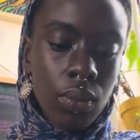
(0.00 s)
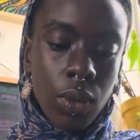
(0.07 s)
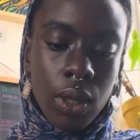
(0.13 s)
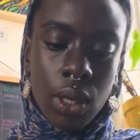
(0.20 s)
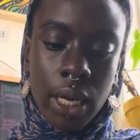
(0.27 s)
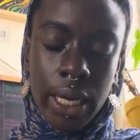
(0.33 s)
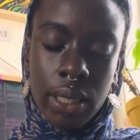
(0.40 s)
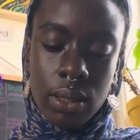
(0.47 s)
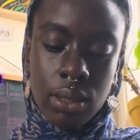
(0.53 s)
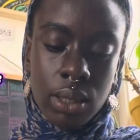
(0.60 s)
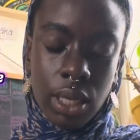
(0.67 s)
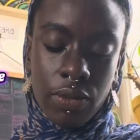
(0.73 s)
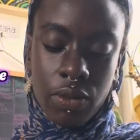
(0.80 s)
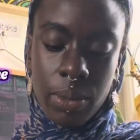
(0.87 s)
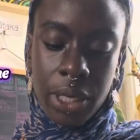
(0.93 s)
Guidance
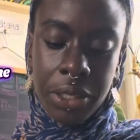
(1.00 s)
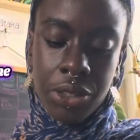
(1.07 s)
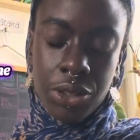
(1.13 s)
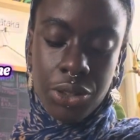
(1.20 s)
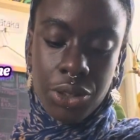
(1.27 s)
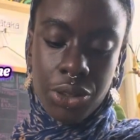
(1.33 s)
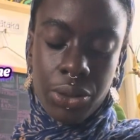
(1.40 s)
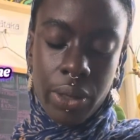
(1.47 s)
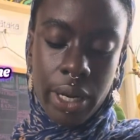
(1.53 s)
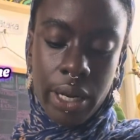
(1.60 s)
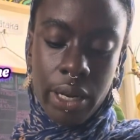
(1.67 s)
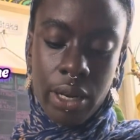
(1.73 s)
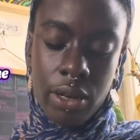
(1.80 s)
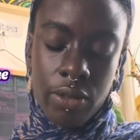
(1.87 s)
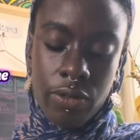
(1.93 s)
affirmations you
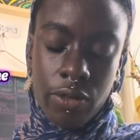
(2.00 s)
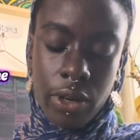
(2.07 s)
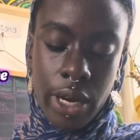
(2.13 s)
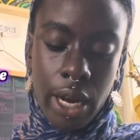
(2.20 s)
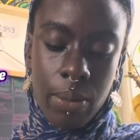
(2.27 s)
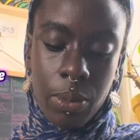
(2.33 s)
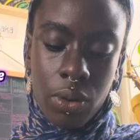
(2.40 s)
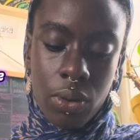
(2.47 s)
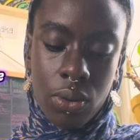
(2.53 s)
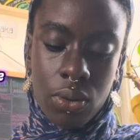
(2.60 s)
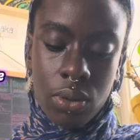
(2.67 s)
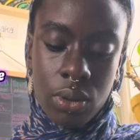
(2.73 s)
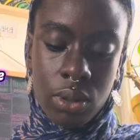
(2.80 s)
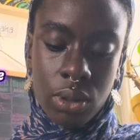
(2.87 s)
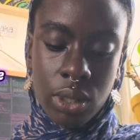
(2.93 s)
have for
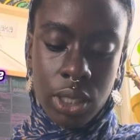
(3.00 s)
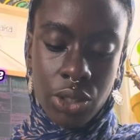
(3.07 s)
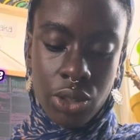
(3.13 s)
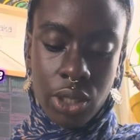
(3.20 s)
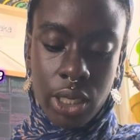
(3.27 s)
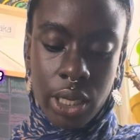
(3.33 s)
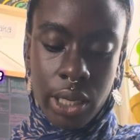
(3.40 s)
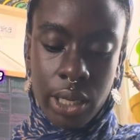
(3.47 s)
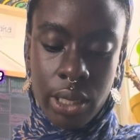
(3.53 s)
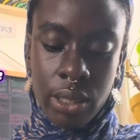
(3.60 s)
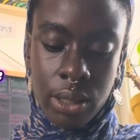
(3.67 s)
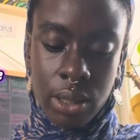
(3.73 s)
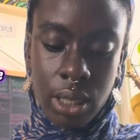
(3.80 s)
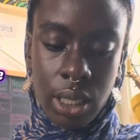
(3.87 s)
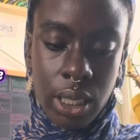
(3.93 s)
Capricorn, Sagittarius,
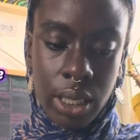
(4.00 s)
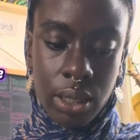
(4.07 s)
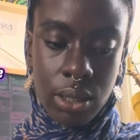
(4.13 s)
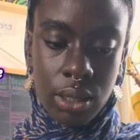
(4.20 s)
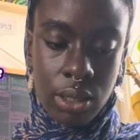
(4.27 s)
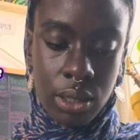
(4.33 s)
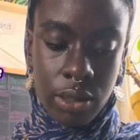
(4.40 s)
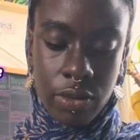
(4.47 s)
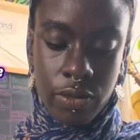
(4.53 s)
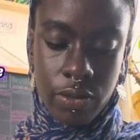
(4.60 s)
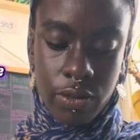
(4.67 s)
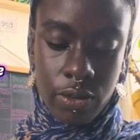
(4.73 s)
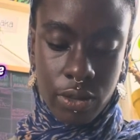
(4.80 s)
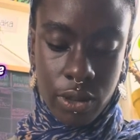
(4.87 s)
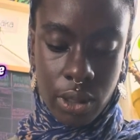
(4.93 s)
collective.
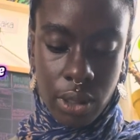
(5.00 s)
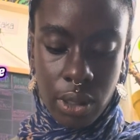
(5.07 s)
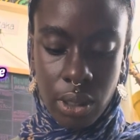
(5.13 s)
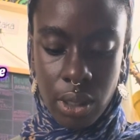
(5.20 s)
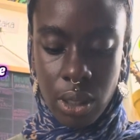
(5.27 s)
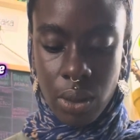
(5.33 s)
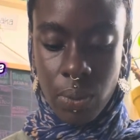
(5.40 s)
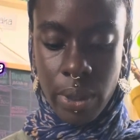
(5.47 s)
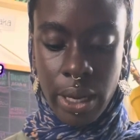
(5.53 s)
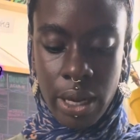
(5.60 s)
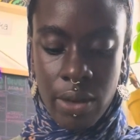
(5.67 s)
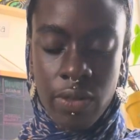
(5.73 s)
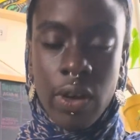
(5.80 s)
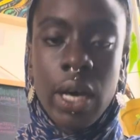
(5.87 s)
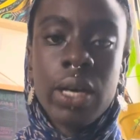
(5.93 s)
We
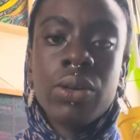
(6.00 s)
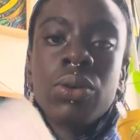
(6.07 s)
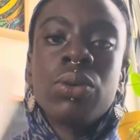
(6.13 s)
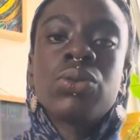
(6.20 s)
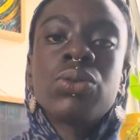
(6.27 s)
have Are Your